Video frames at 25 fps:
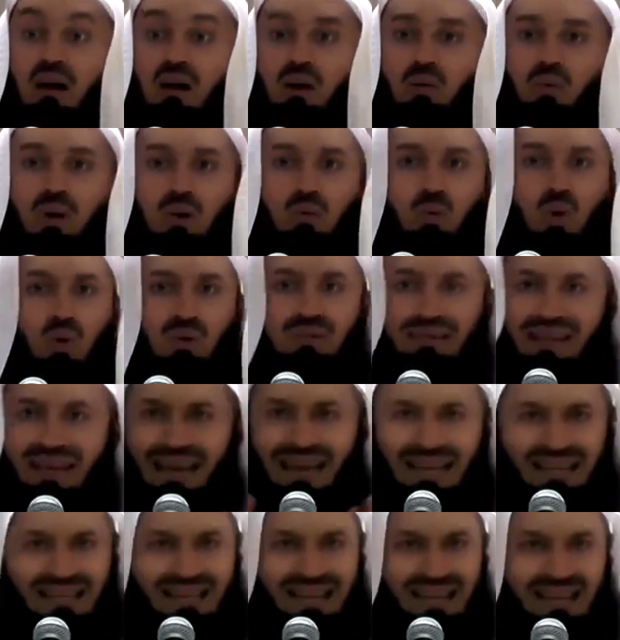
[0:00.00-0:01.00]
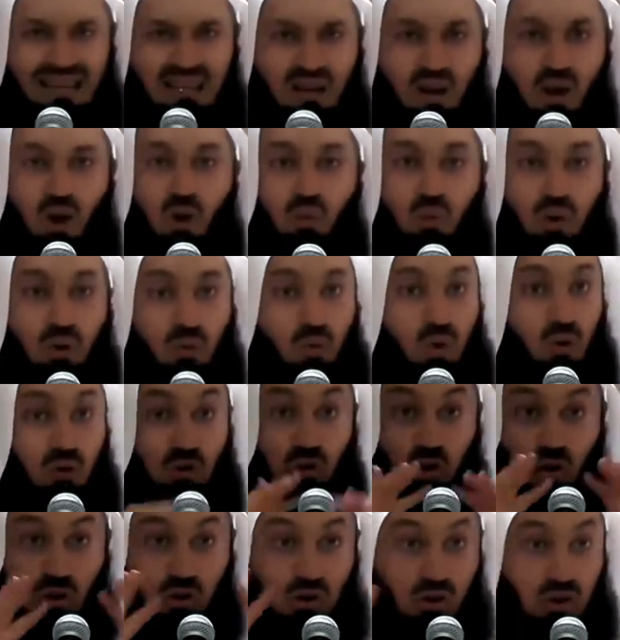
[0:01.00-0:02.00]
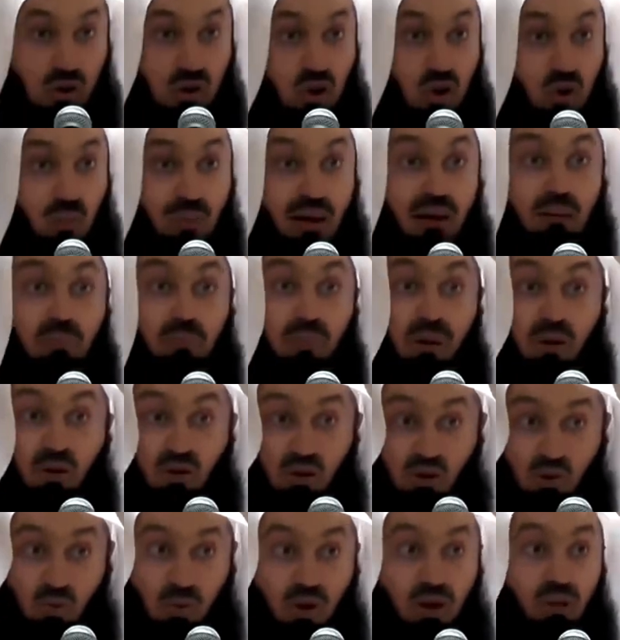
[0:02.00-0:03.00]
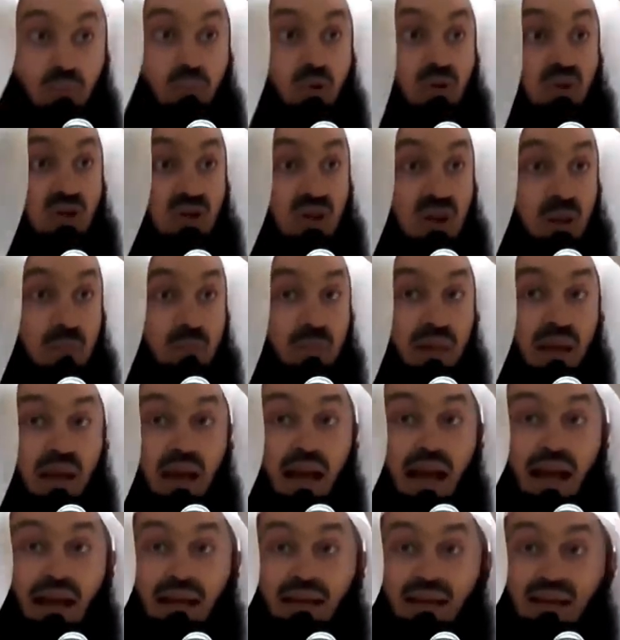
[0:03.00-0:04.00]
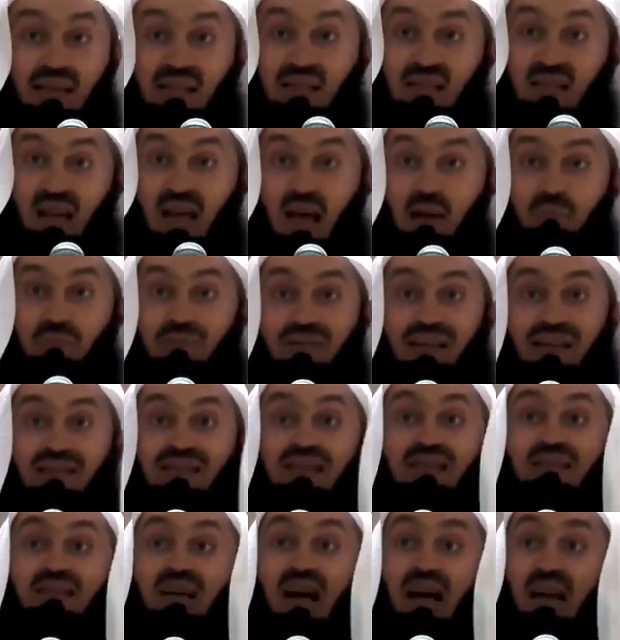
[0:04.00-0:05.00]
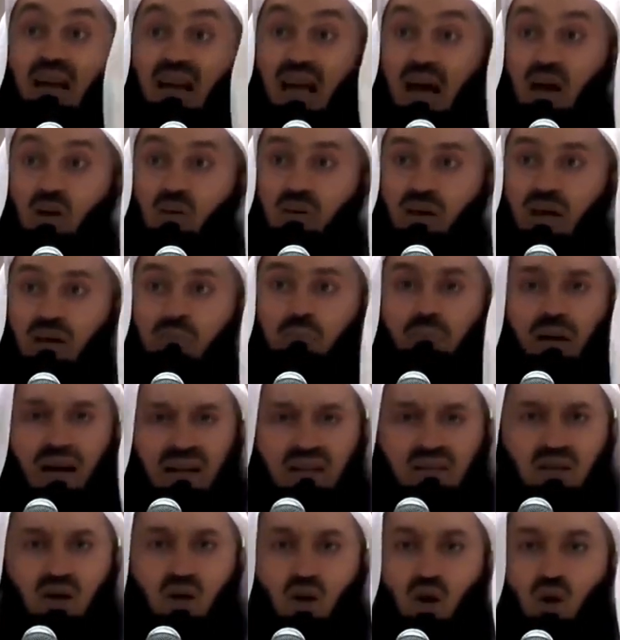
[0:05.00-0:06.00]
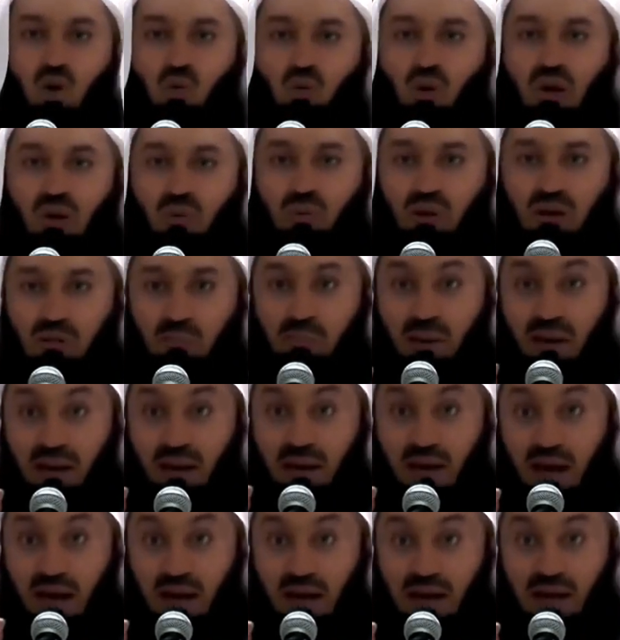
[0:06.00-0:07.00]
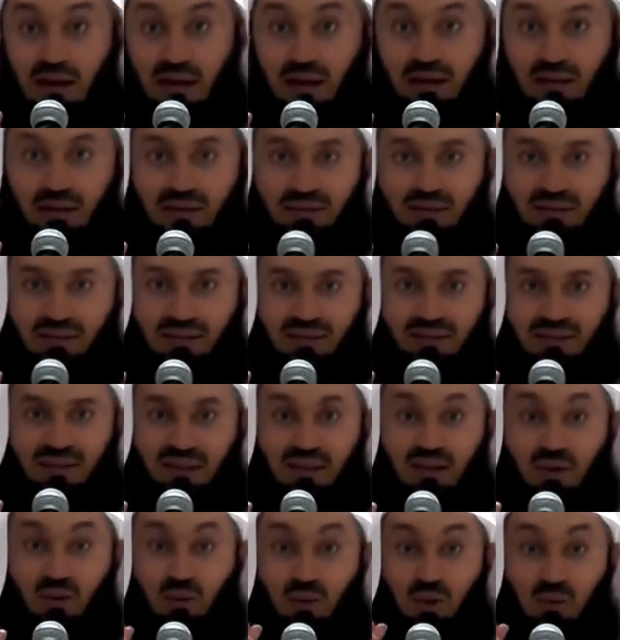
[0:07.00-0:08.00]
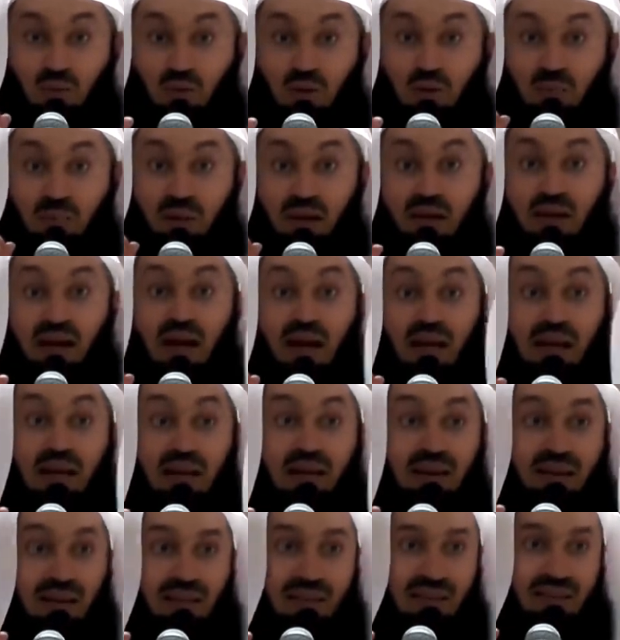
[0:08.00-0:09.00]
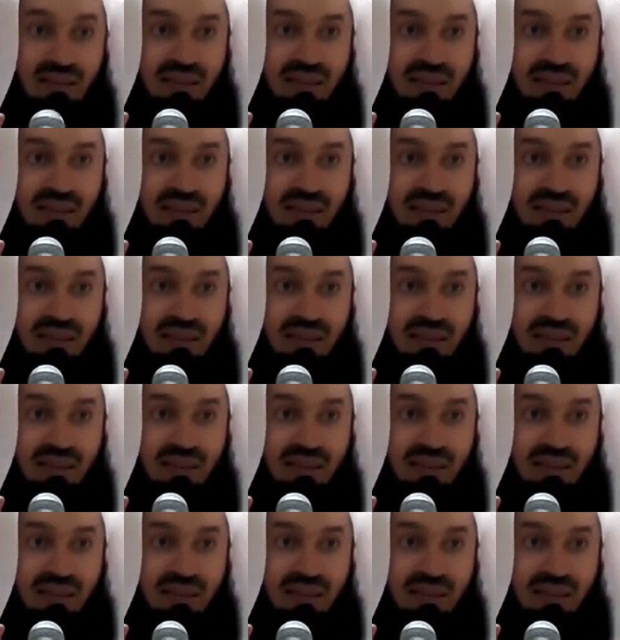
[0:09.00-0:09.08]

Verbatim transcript: We won't eat it, we won't consume it because we are Muslim and Islam doesn't allow that, but we will be kind. We will be kind.